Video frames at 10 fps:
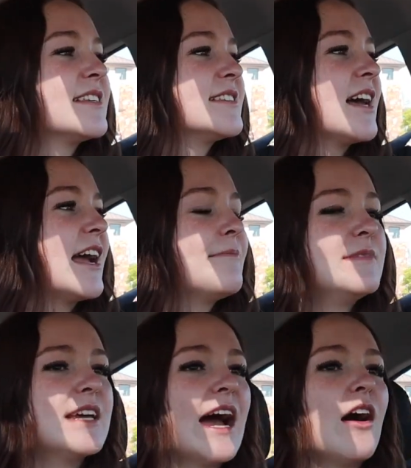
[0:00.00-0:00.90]
Since I
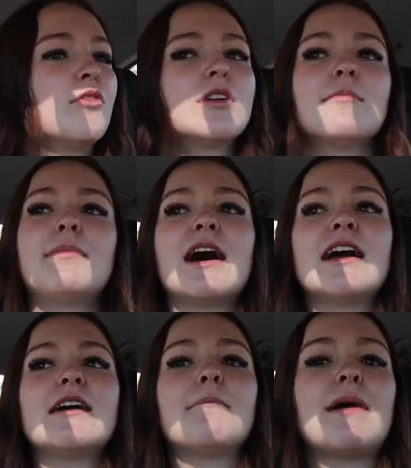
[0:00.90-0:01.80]
am down
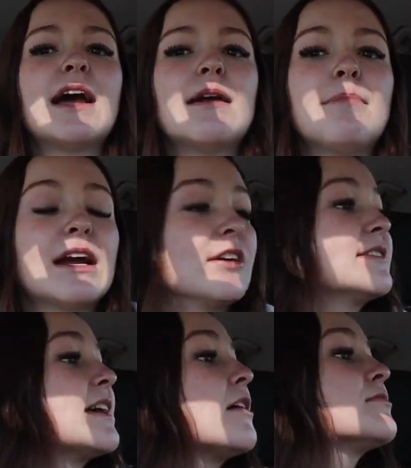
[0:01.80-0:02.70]
by my
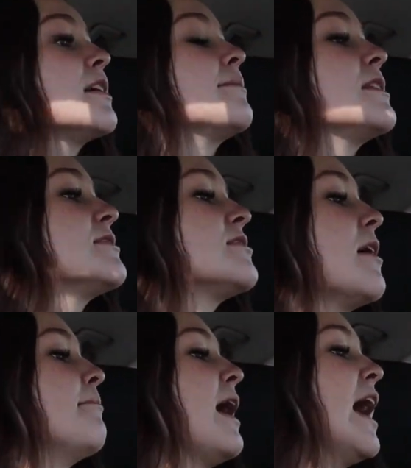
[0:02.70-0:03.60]
parents' house, I'm gonna
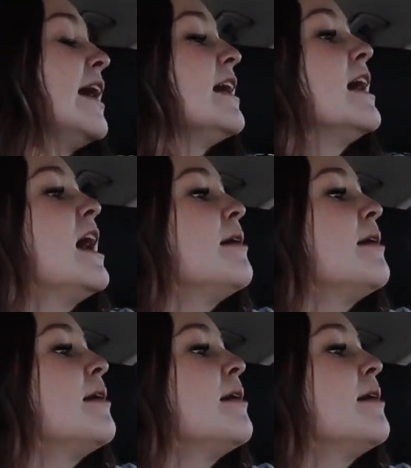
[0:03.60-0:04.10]
stop by